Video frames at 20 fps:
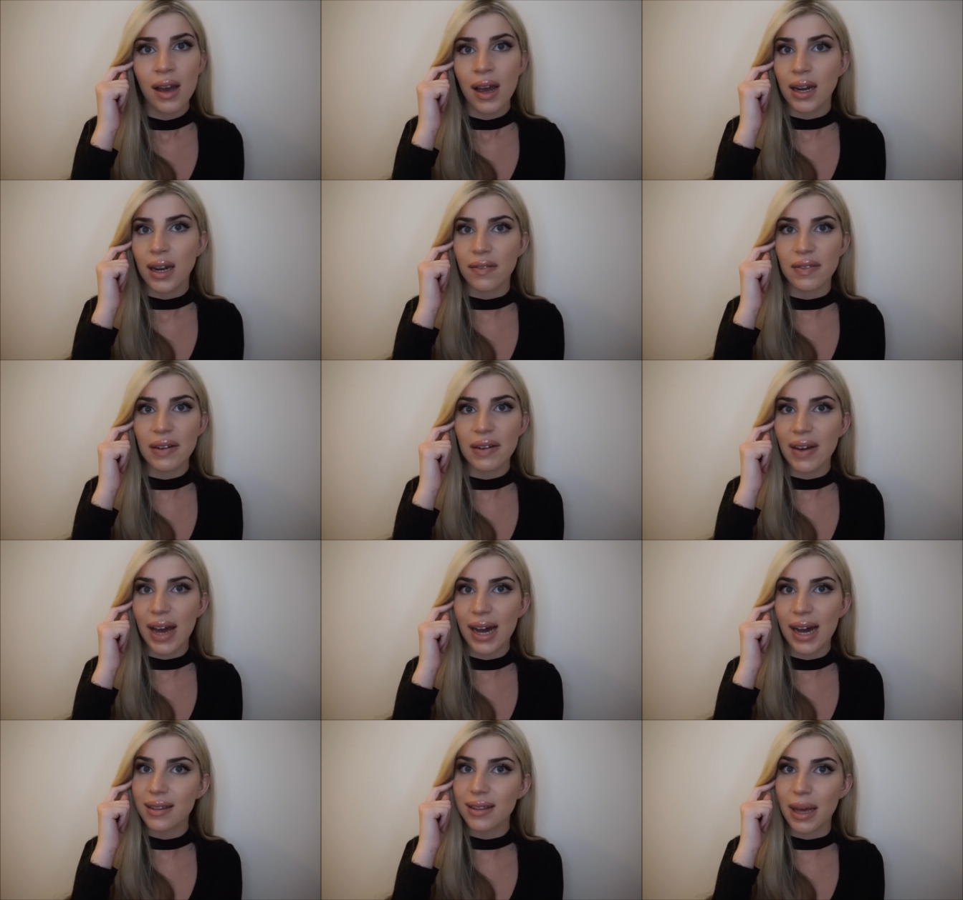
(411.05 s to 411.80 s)
and I've never
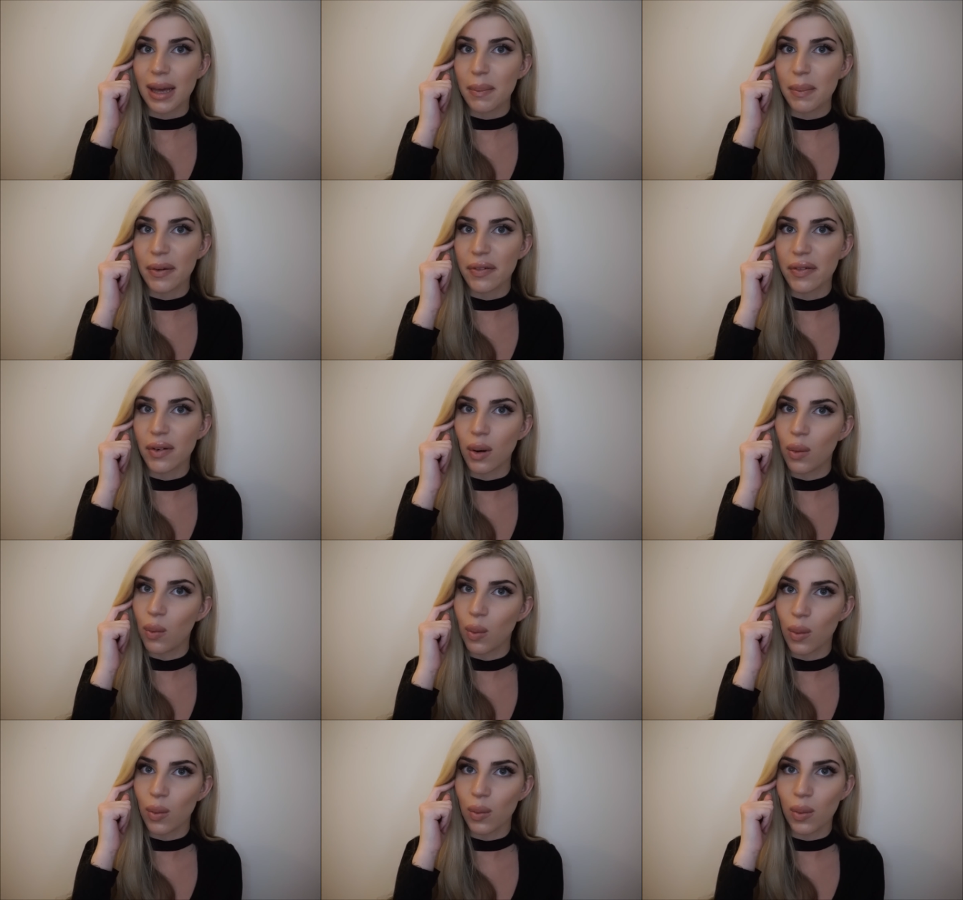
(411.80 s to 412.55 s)
had that
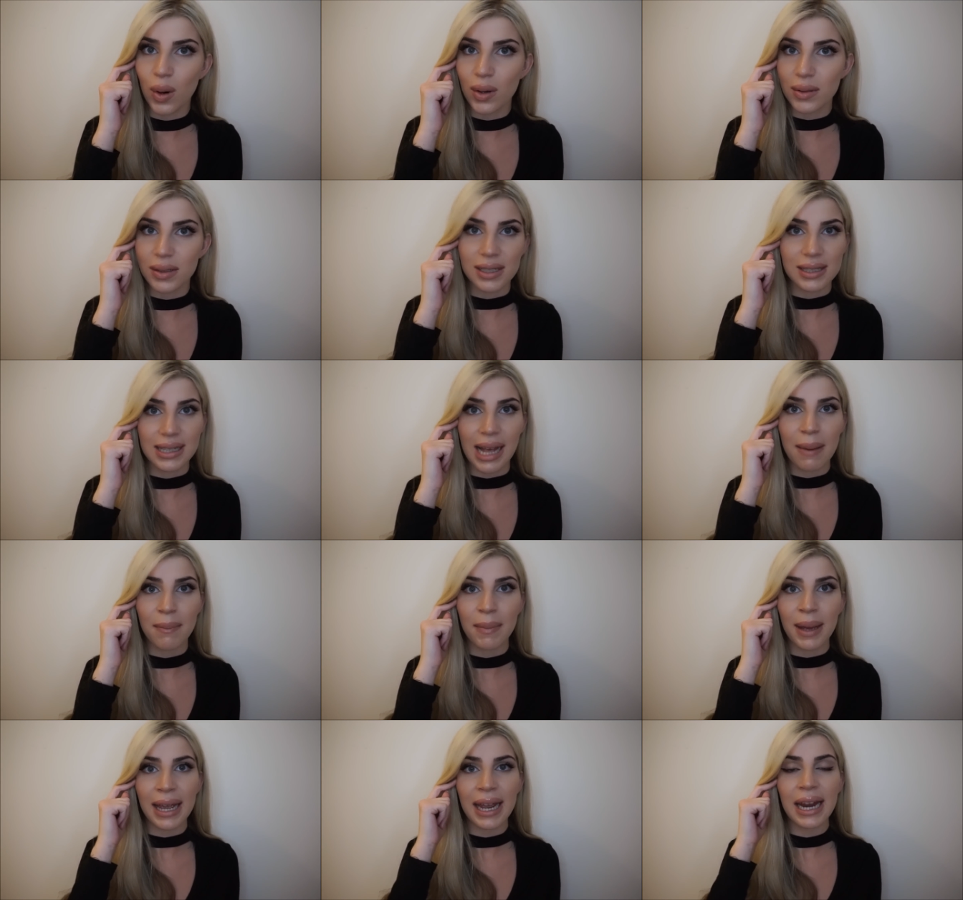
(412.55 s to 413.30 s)
before. Well, what does
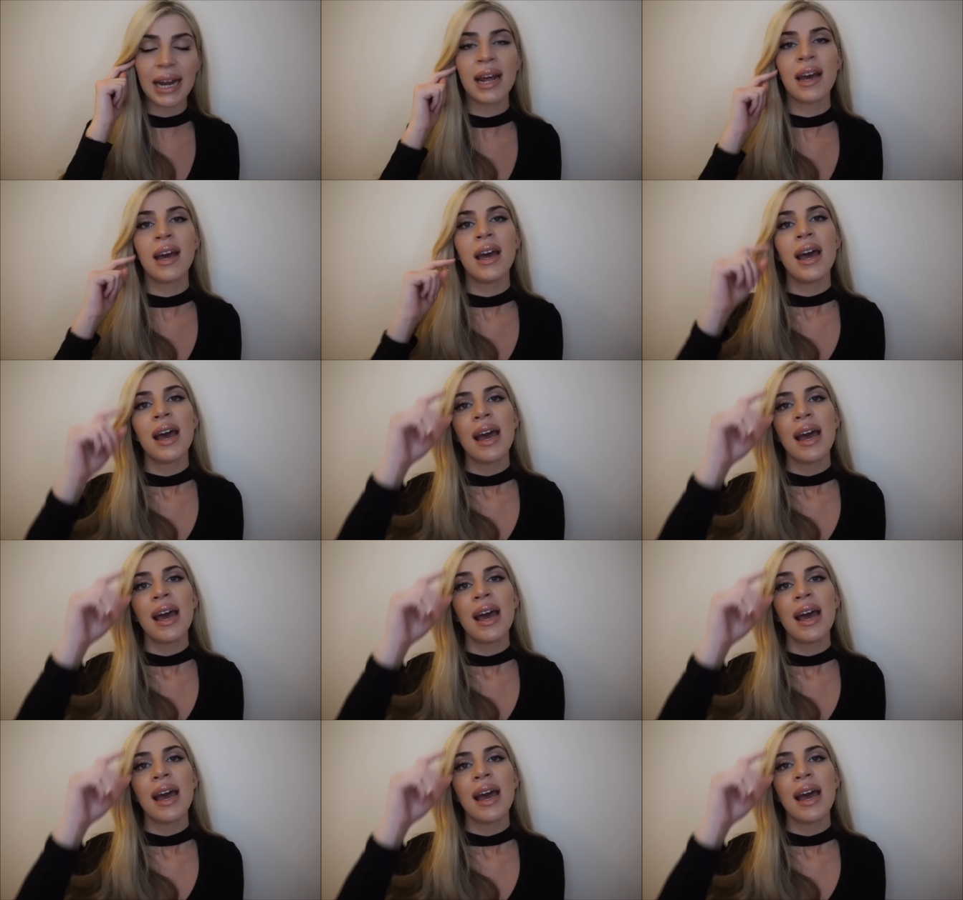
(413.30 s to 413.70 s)
that mean?